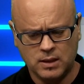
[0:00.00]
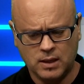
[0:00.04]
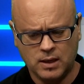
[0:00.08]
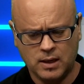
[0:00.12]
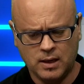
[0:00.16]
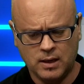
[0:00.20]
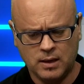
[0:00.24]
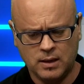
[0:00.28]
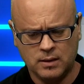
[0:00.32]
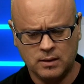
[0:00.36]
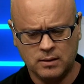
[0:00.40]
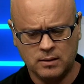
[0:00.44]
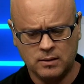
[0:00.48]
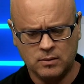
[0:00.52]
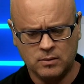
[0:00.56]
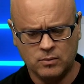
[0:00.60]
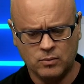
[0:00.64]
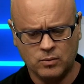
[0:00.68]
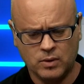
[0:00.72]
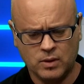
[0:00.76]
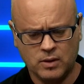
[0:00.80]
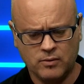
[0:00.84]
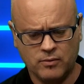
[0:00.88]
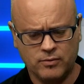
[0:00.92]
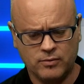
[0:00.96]
And
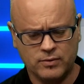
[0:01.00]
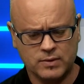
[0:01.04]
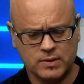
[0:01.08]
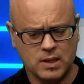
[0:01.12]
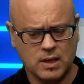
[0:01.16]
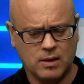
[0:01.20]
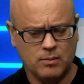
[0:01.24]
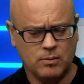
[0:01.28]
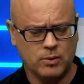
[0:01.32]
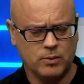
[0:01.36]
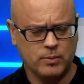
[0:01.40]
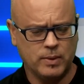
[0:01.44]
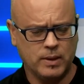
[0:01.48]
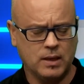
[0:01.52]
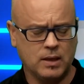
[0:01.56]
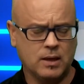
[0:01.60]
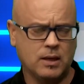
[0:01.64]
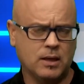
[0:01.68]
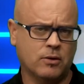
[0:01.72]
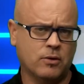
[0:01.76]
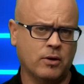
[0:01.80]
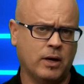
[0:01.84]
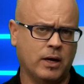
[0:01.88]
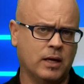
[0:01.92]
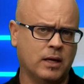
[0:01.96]
with the stable being
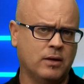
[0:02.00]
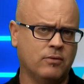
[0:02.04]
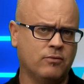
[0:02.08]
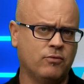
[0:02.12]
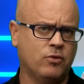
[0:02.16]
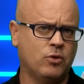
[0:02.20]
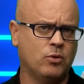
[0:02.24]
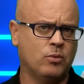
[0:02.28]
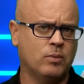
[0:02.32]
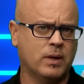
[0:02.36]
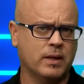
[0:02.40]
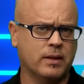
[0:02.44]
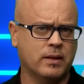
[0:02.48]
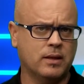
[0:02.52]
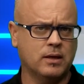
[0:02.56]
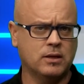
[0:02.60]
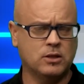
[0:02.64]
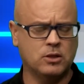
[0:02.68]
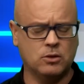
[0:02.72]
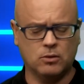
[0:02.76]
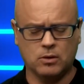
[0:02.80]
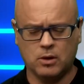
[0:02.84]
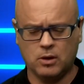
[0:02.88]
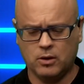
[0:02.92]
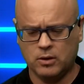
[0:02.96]
in cracking form, I think
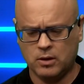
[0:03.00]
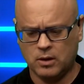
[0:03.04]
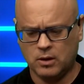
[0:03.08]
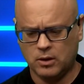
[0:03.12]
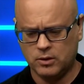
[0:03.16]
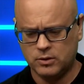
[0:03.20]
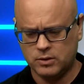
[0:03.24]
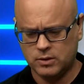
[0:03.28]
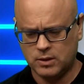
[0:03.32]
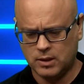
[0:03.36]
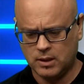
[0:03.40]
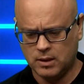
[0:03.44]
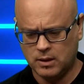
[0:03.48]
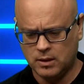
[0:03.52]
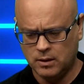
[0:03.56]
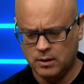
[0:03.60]
she'll go close to